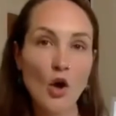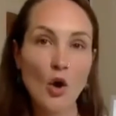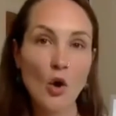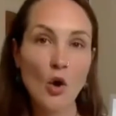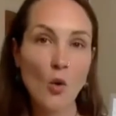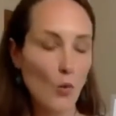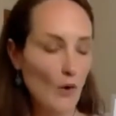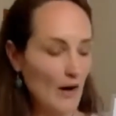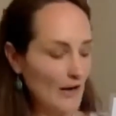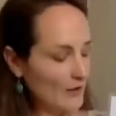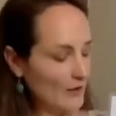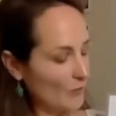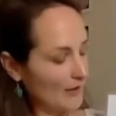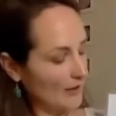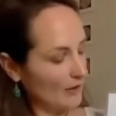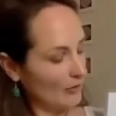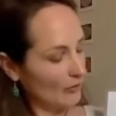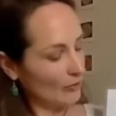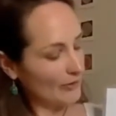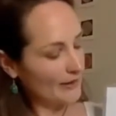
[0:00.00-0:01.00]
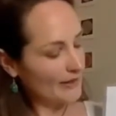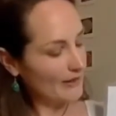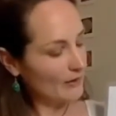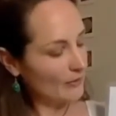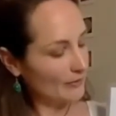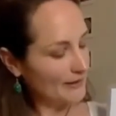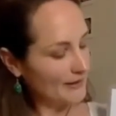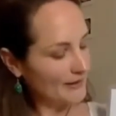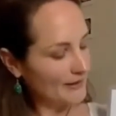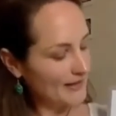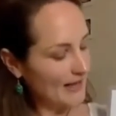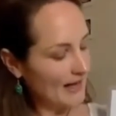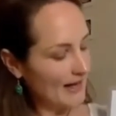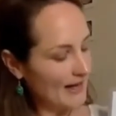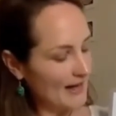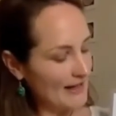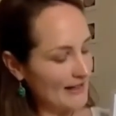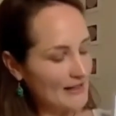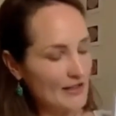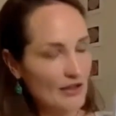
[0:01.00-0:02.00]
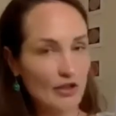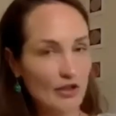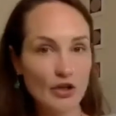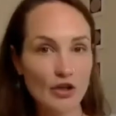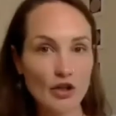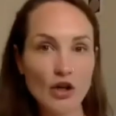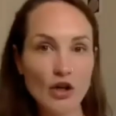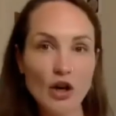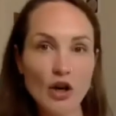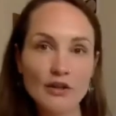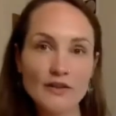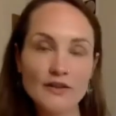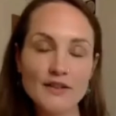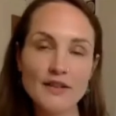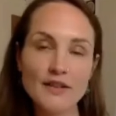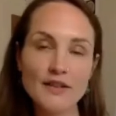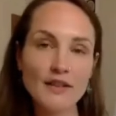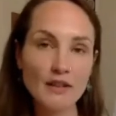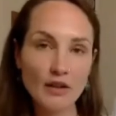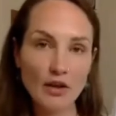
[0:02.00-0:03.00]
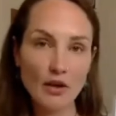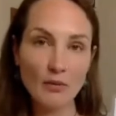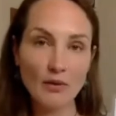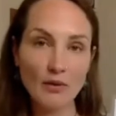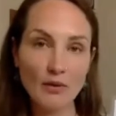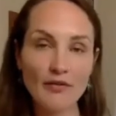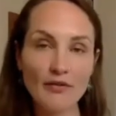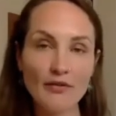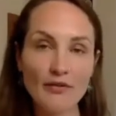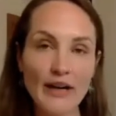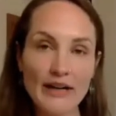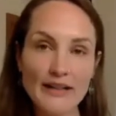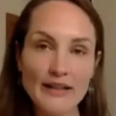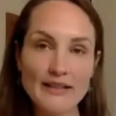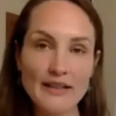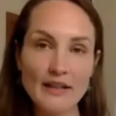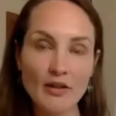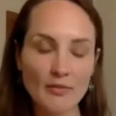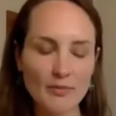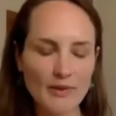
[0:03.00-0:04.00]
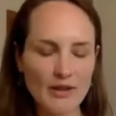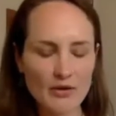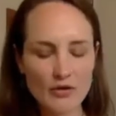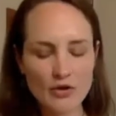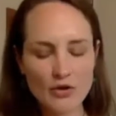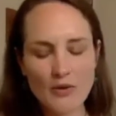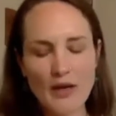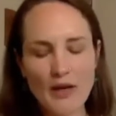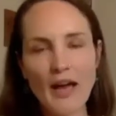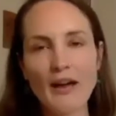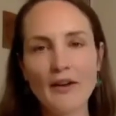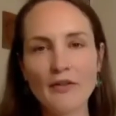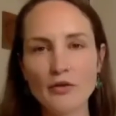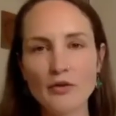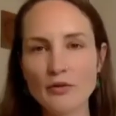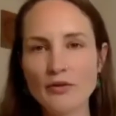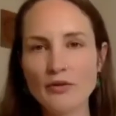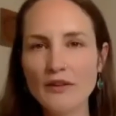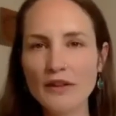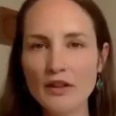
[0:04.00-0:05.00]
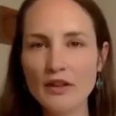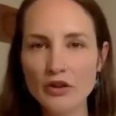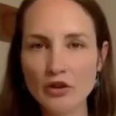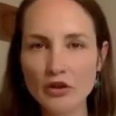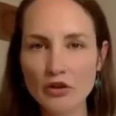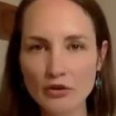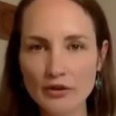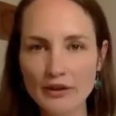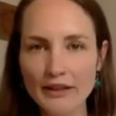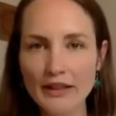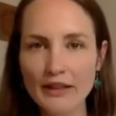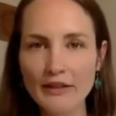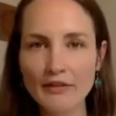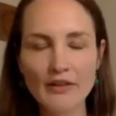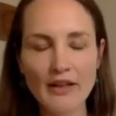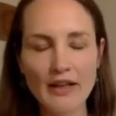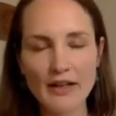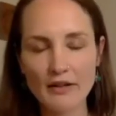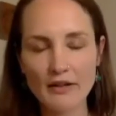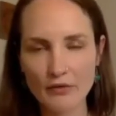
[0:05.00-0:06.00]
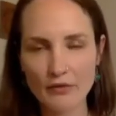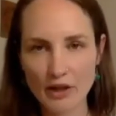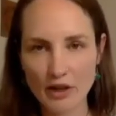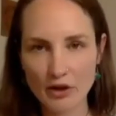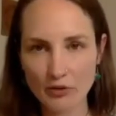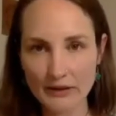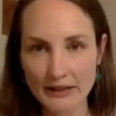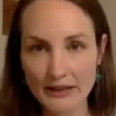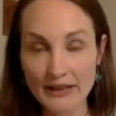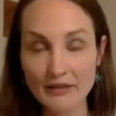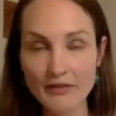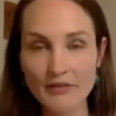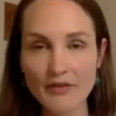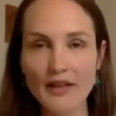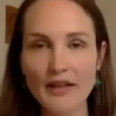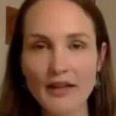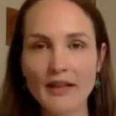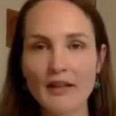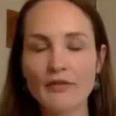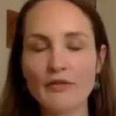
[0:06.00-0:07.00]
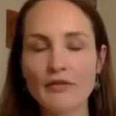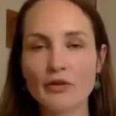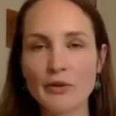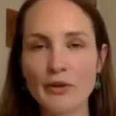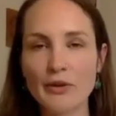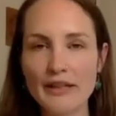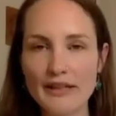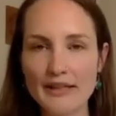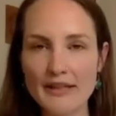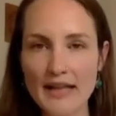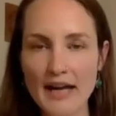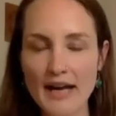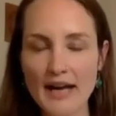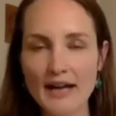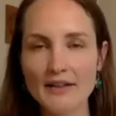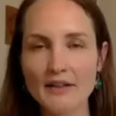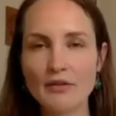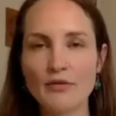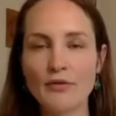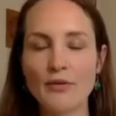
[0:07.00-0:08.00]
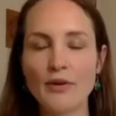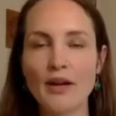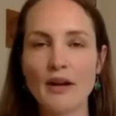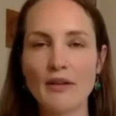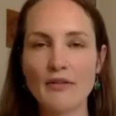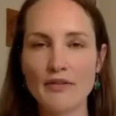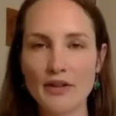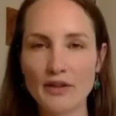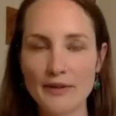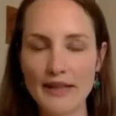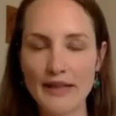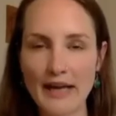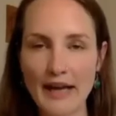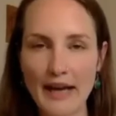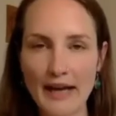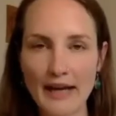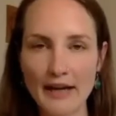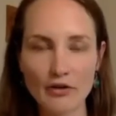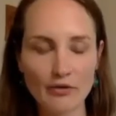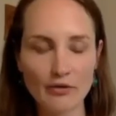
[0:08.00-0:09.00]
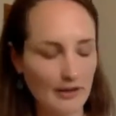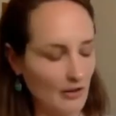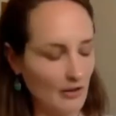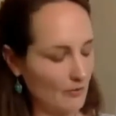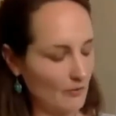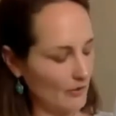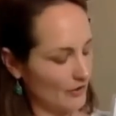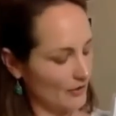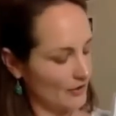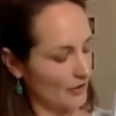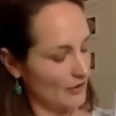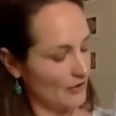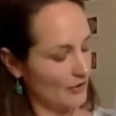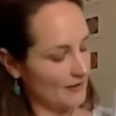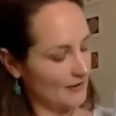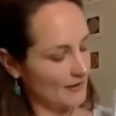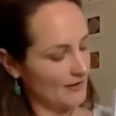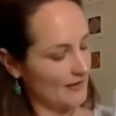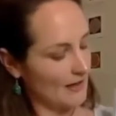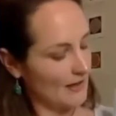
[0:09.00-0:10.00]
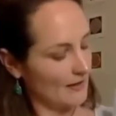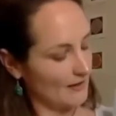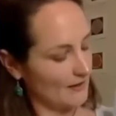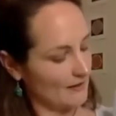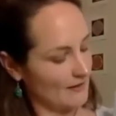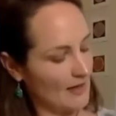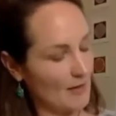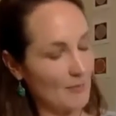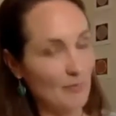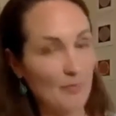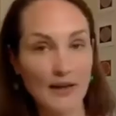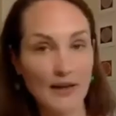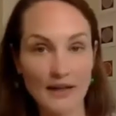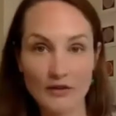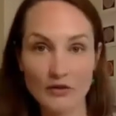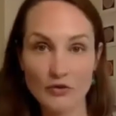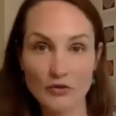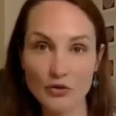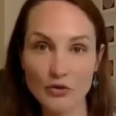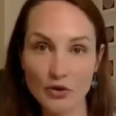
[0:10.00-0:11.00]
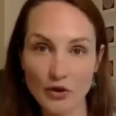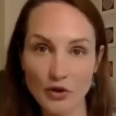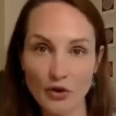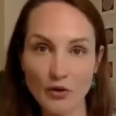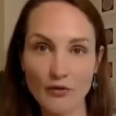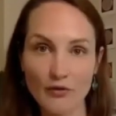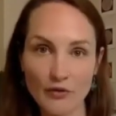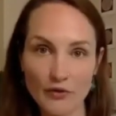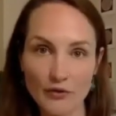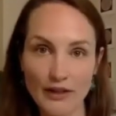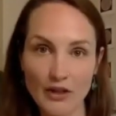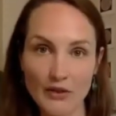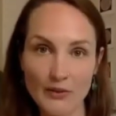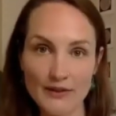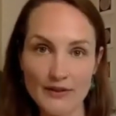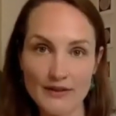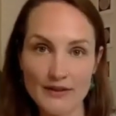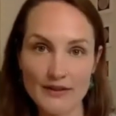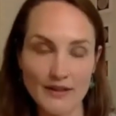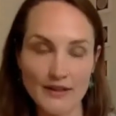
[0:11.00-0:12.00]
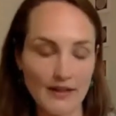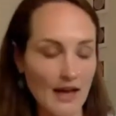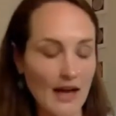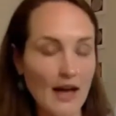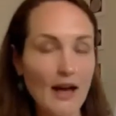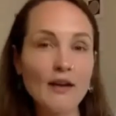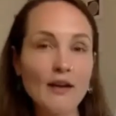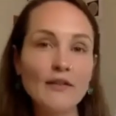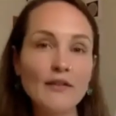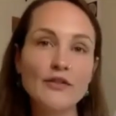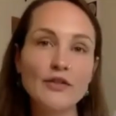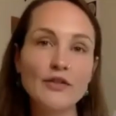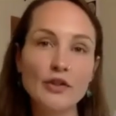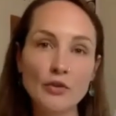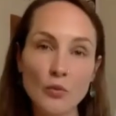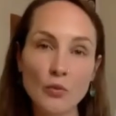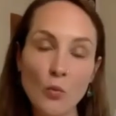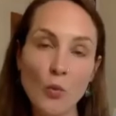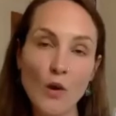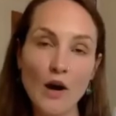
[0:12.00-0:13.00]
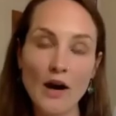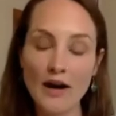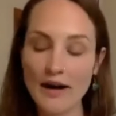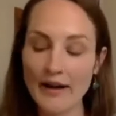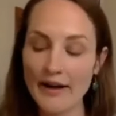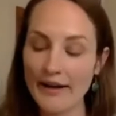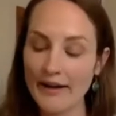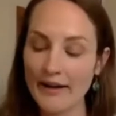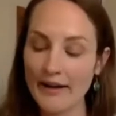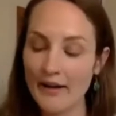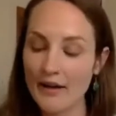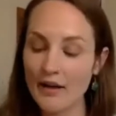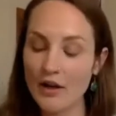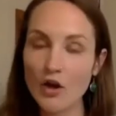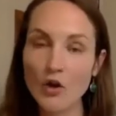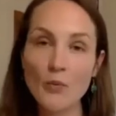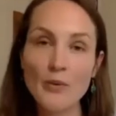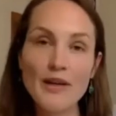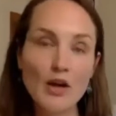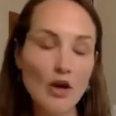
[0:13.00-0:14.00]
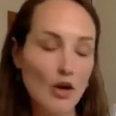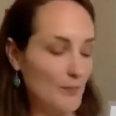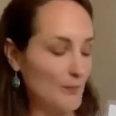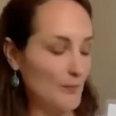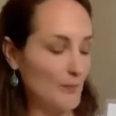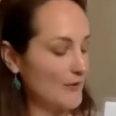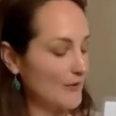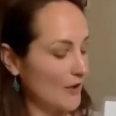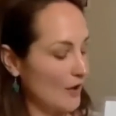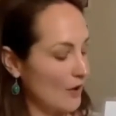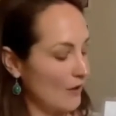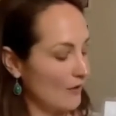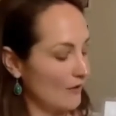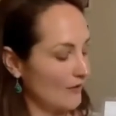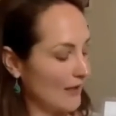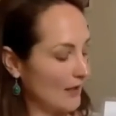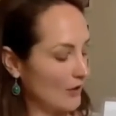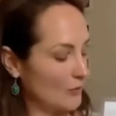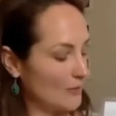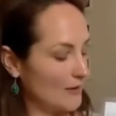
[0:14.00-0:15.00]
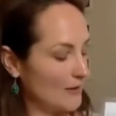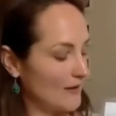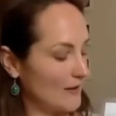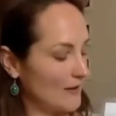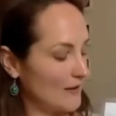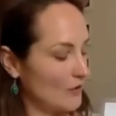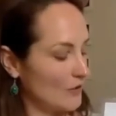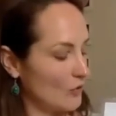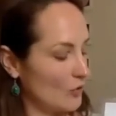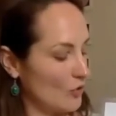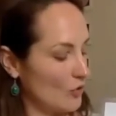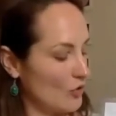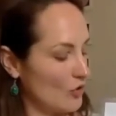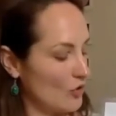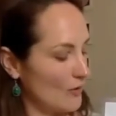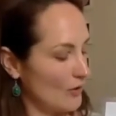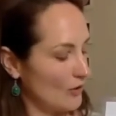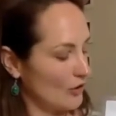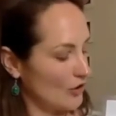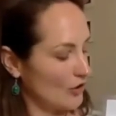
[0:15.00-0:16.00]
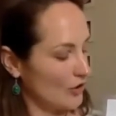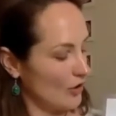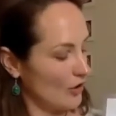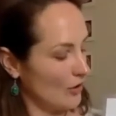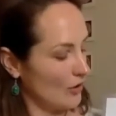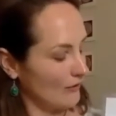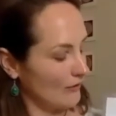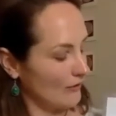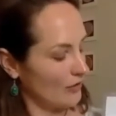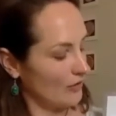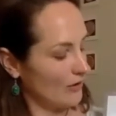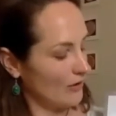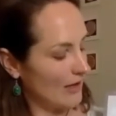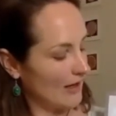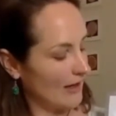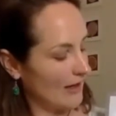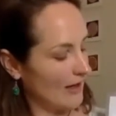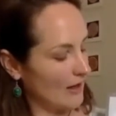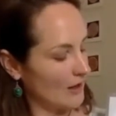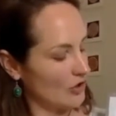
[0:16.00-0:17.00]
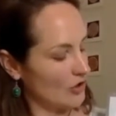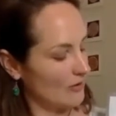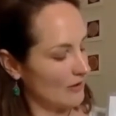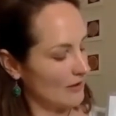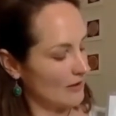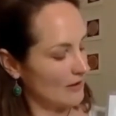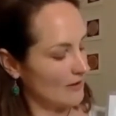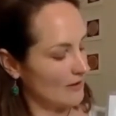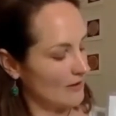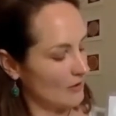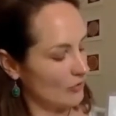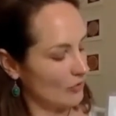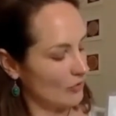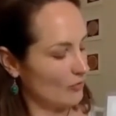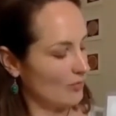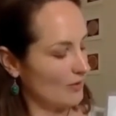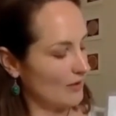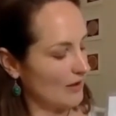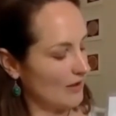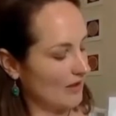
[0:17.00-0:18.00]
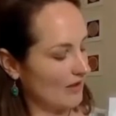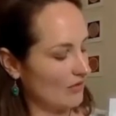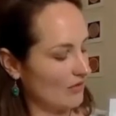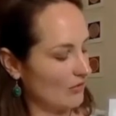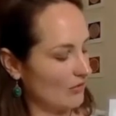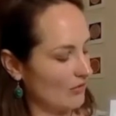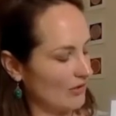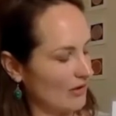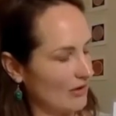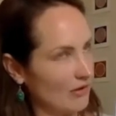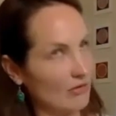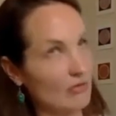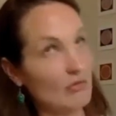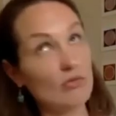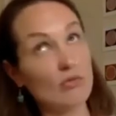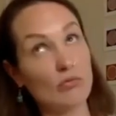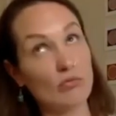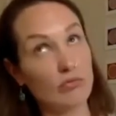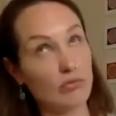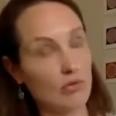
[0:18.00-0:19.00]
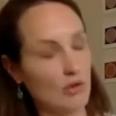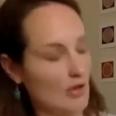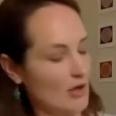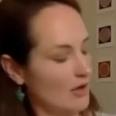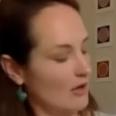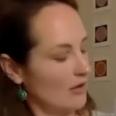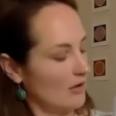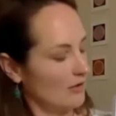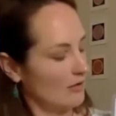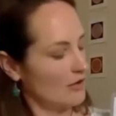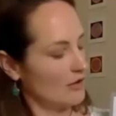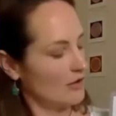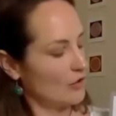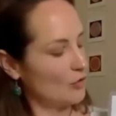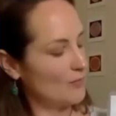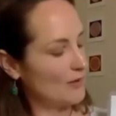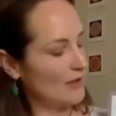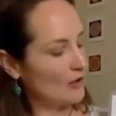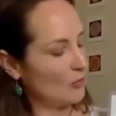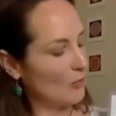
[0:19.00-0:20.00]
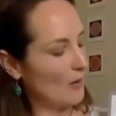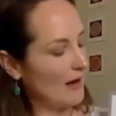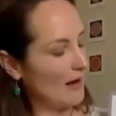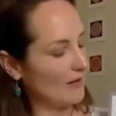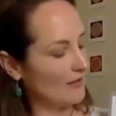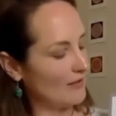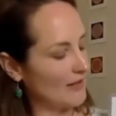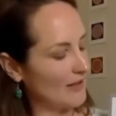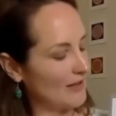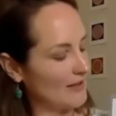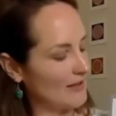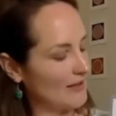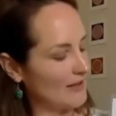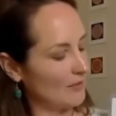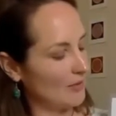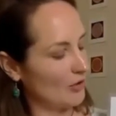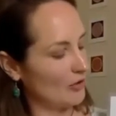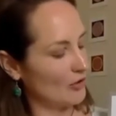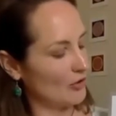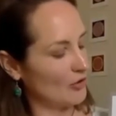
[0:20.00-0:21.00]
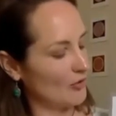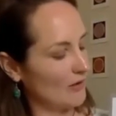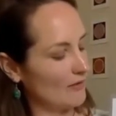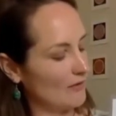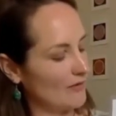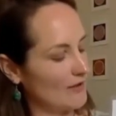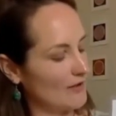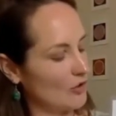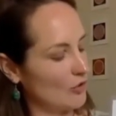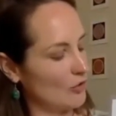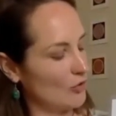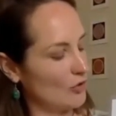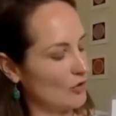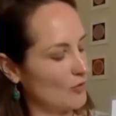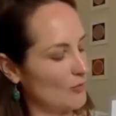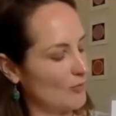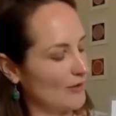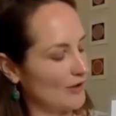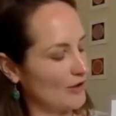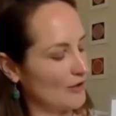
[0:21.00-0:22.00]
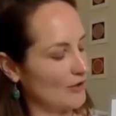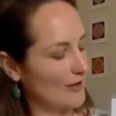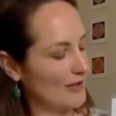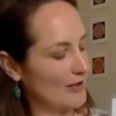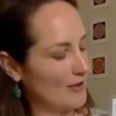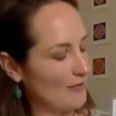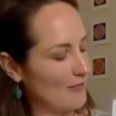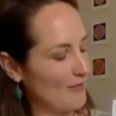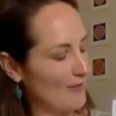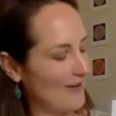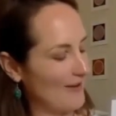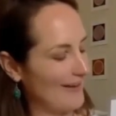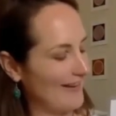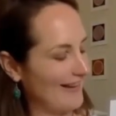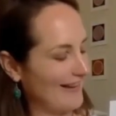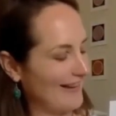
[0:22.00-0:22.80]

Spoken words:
When we really reside a lot in lower fractal, because we have to feel the grief, like if we're grieving, if we're really sad, if we are very angry, we're just going to start tapping into the low frequency. After a while, we observe that with so much love, you know, like actually this could be, I don't know, yeah, this could be 12, they say, because 12 is cool spiritual number.